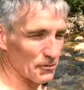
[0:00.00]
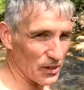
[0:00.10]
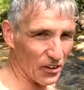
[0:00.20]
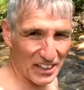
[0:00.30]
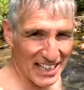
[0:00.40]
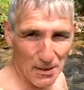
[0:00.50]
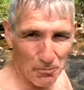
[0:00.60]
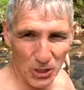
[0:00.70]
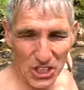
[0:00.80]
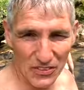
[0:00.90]
We're not going to get
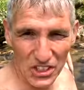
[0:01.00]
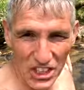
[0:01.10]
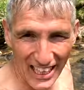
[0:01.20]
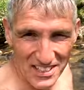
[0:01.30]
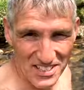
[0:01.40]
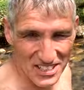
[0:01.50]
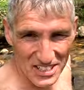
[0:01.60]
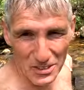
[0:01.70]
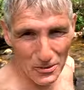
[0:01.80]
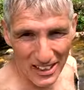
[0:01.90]
much of a chance to
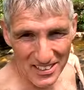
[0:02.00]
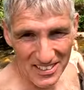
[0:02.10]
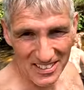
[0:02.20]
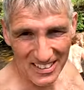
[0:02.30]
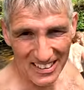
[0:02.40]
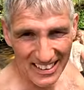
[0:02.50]
do this,